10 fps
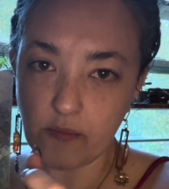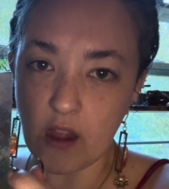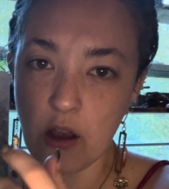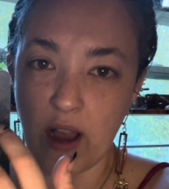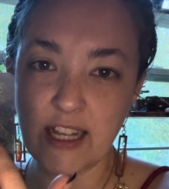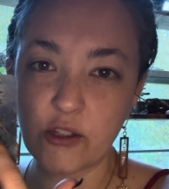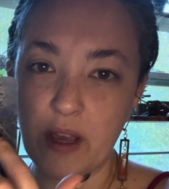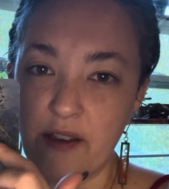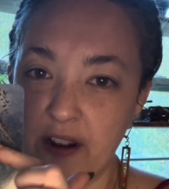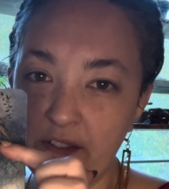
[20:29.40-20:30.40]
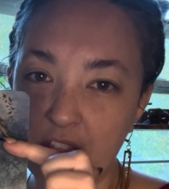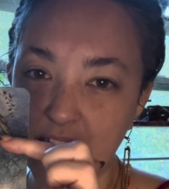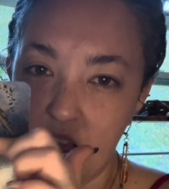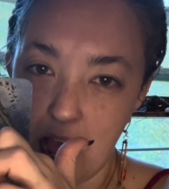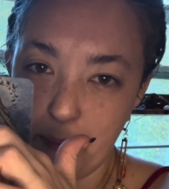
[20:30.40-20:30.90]
Okay, so even if the
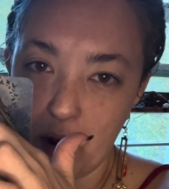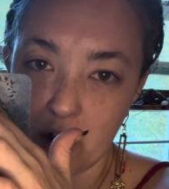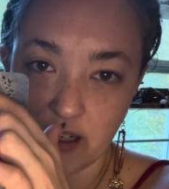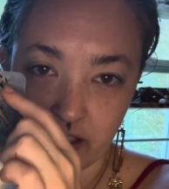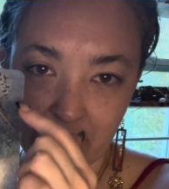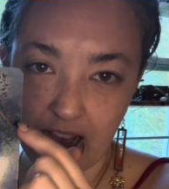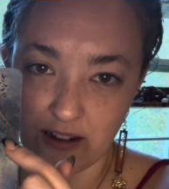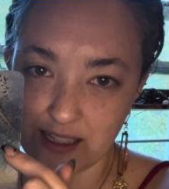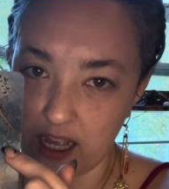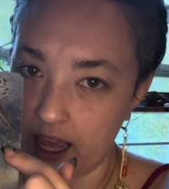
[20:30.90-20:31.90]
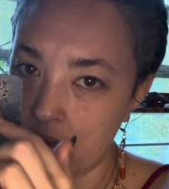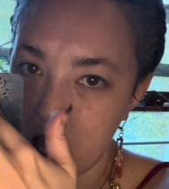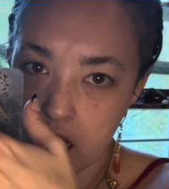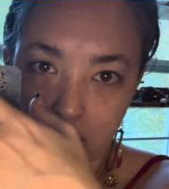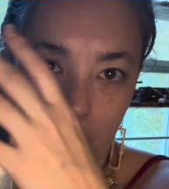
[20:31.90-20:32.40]
top part, you see how it's like
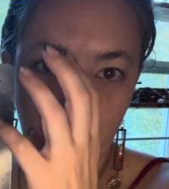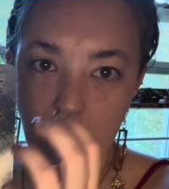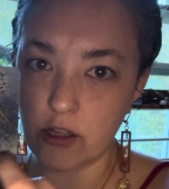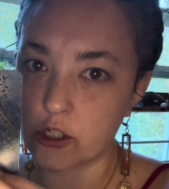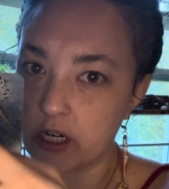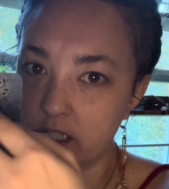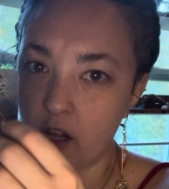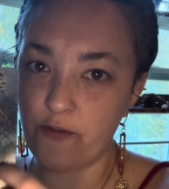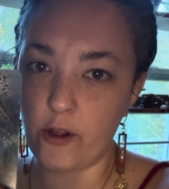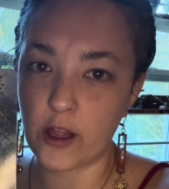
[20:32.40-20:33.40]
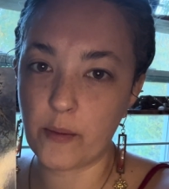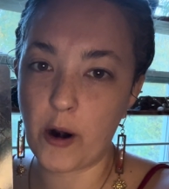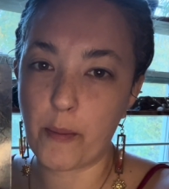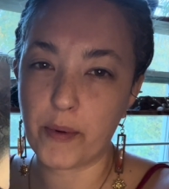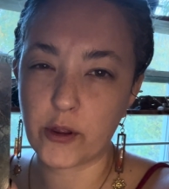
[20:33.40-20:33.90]
top part of the tree, it's all falling
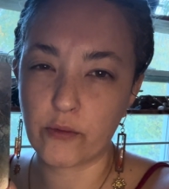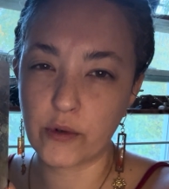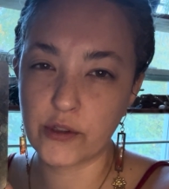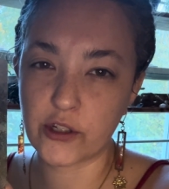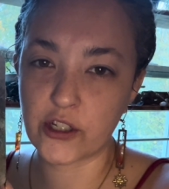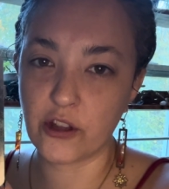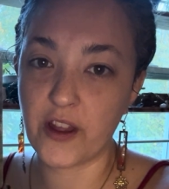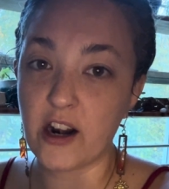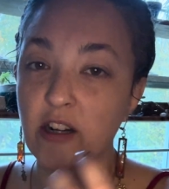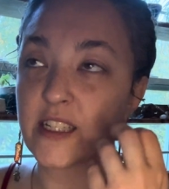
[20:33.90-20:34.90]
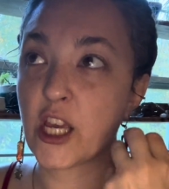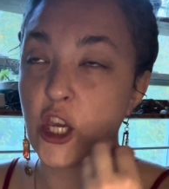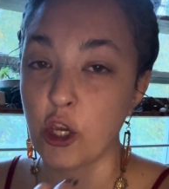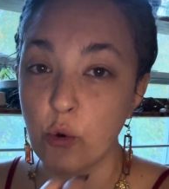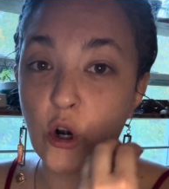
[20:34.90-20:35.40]
apart, but the roots are still there. It's like
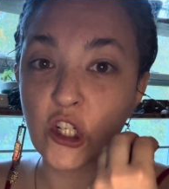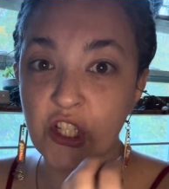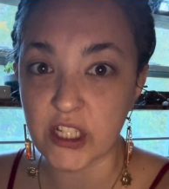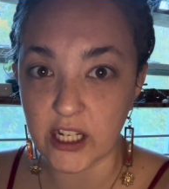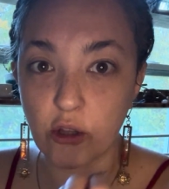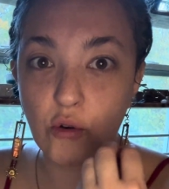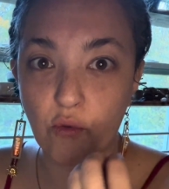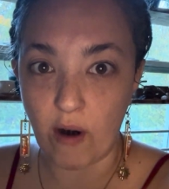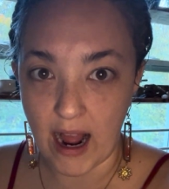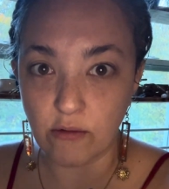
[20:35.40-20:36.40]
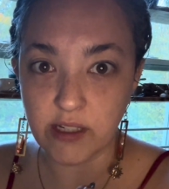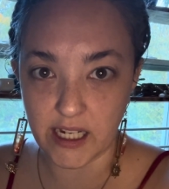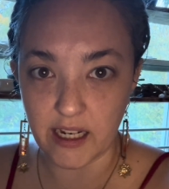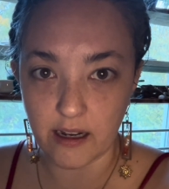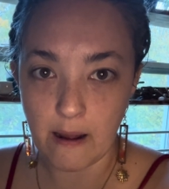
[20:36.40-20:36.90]
you are still
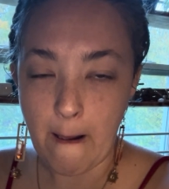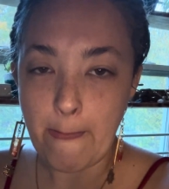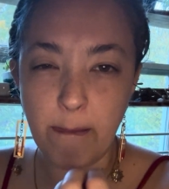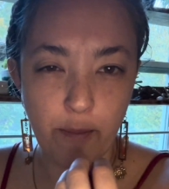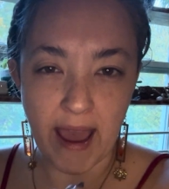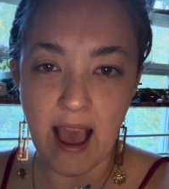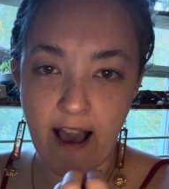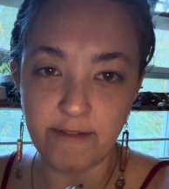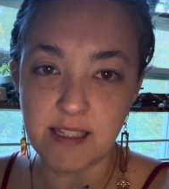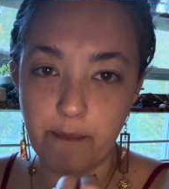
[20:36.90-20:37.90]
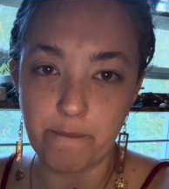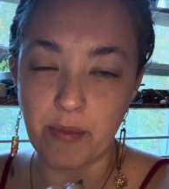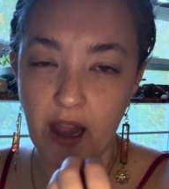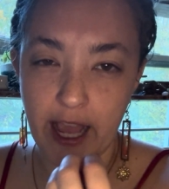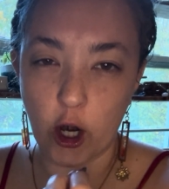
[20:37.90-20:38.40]
grounded. You may have
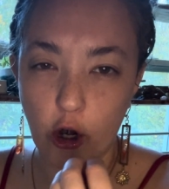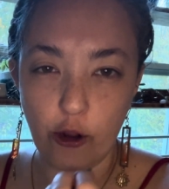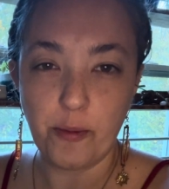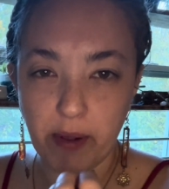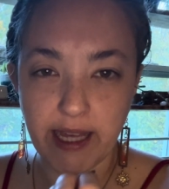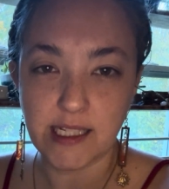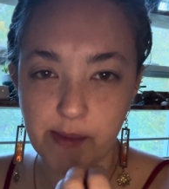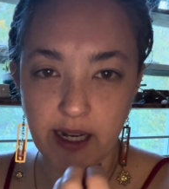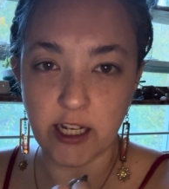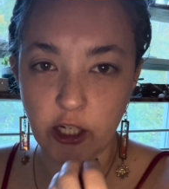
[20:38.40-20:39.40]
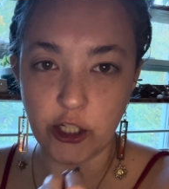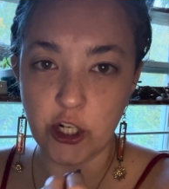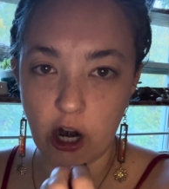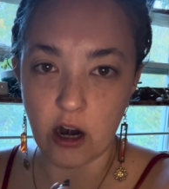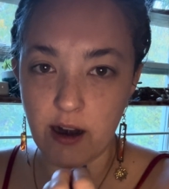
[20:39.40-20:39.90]
some like earth placement in your
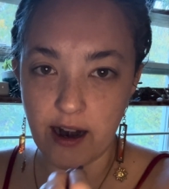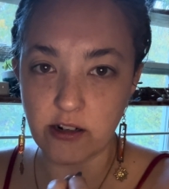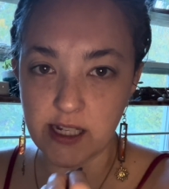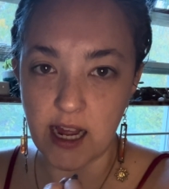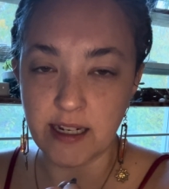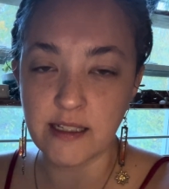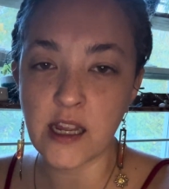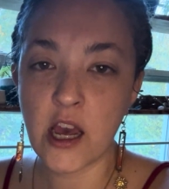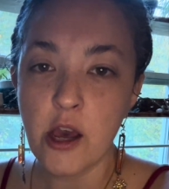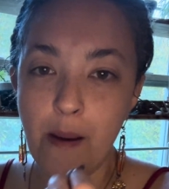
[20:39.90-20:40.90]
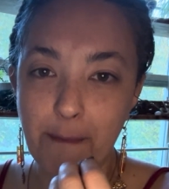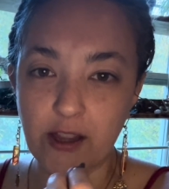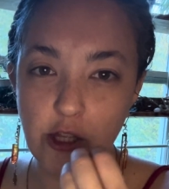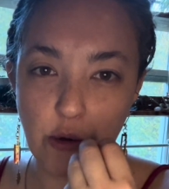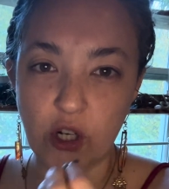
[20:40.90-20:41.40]
chart, air signs,
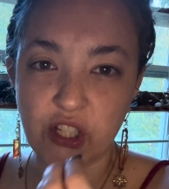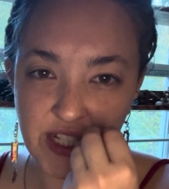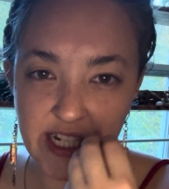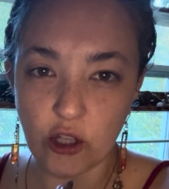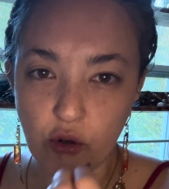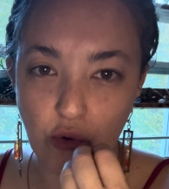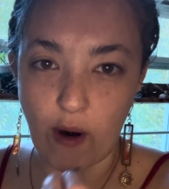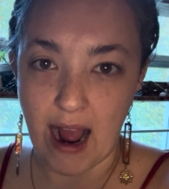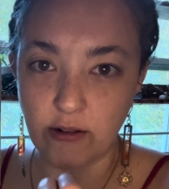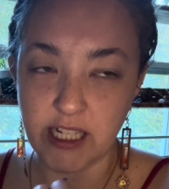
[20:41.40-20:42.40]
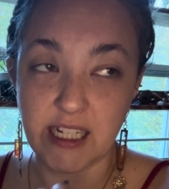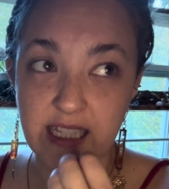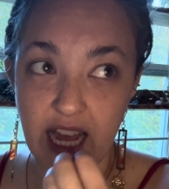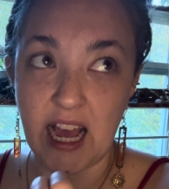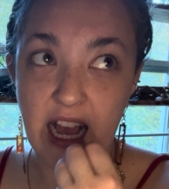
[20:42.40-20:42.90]
but you're still grounded. It's
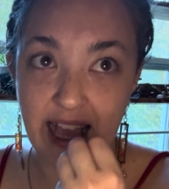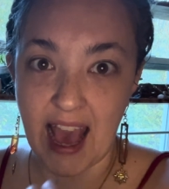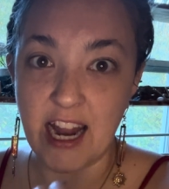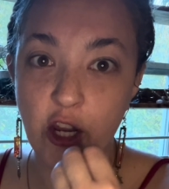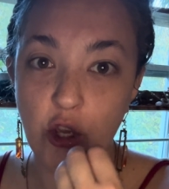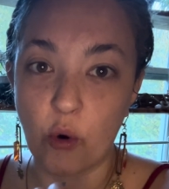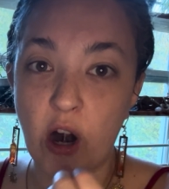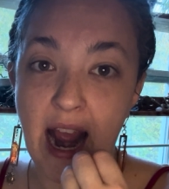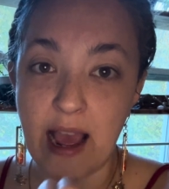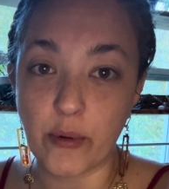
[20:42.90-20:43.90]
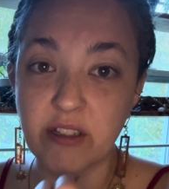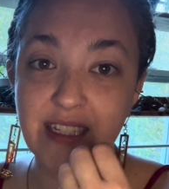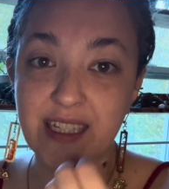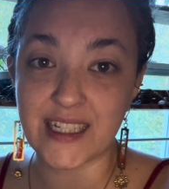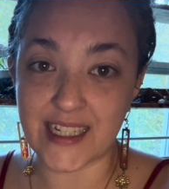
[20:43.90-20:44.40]
like, again, you are able
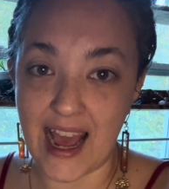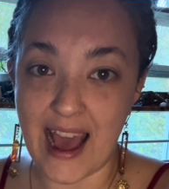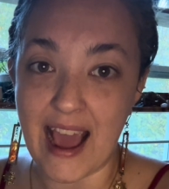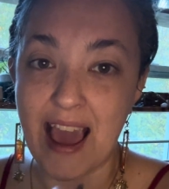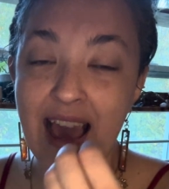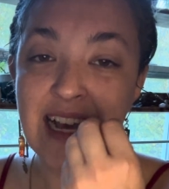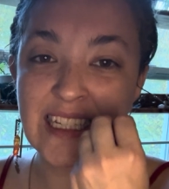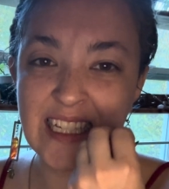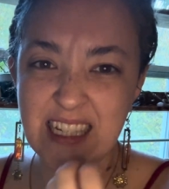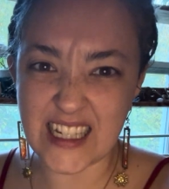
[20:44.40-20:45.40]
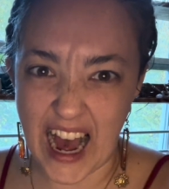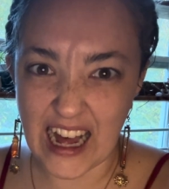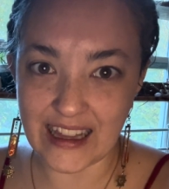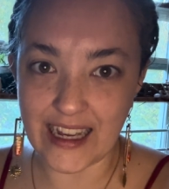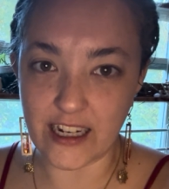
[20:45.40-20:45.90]
to stay
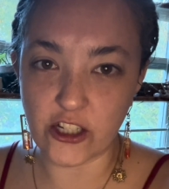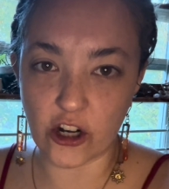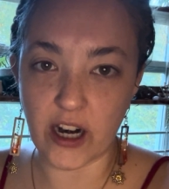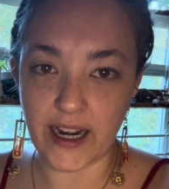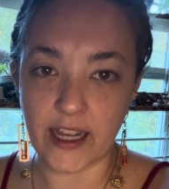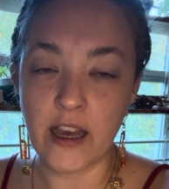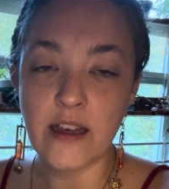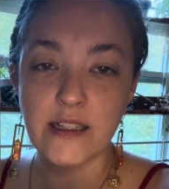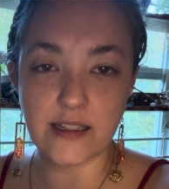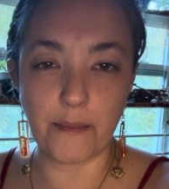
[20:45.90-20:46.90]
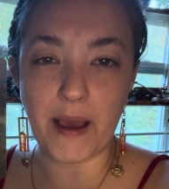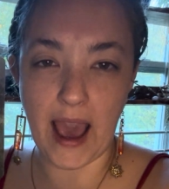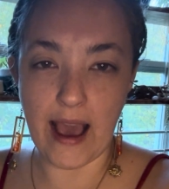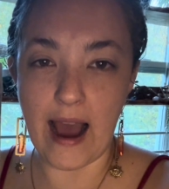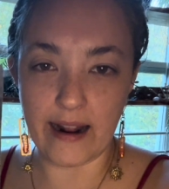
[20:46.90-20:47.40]
solid during some
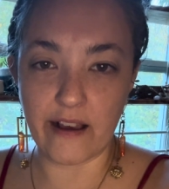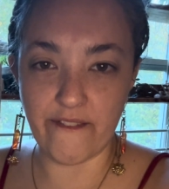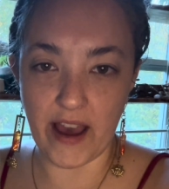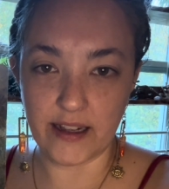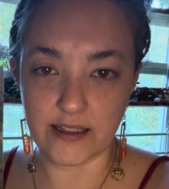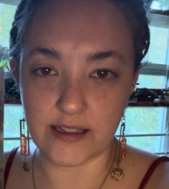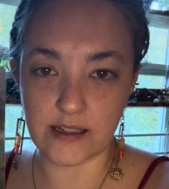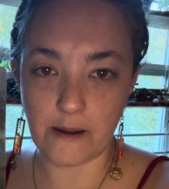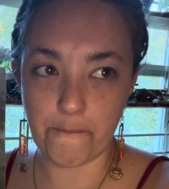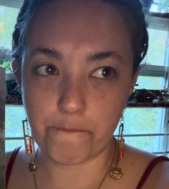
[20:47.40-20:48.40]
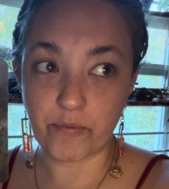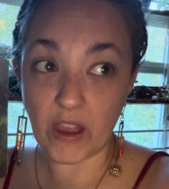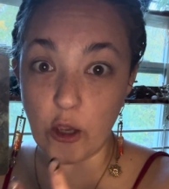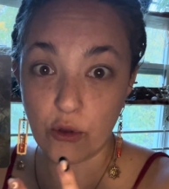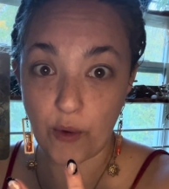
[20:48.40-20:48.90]
chaotic events.
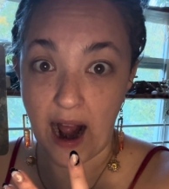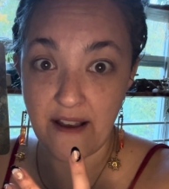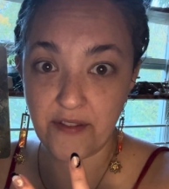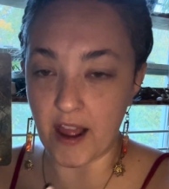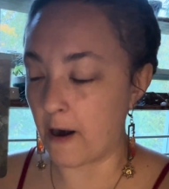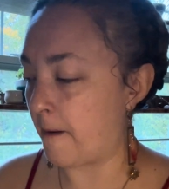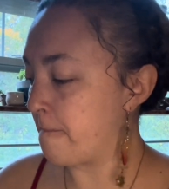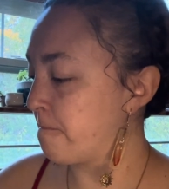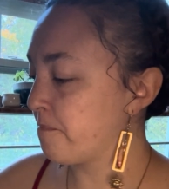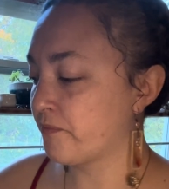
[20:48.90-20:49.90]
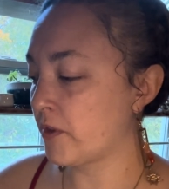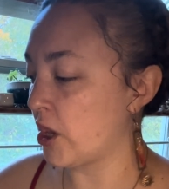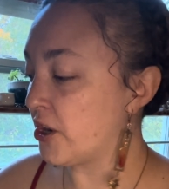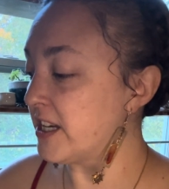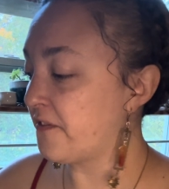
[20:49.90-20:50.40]
You thrive there.
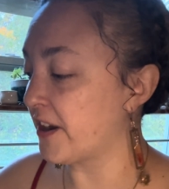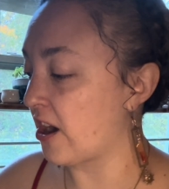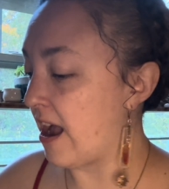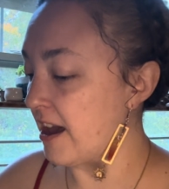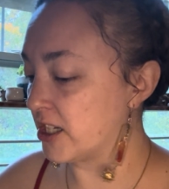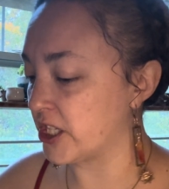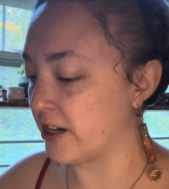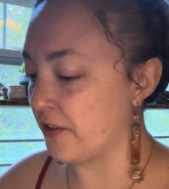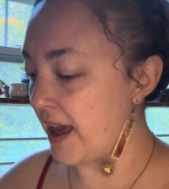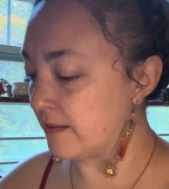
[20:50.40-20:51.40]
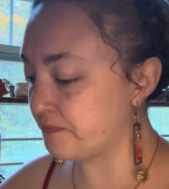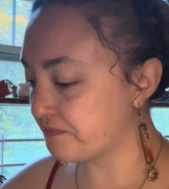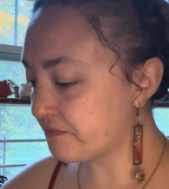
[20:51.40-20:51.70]
You need to figure out how to channel that.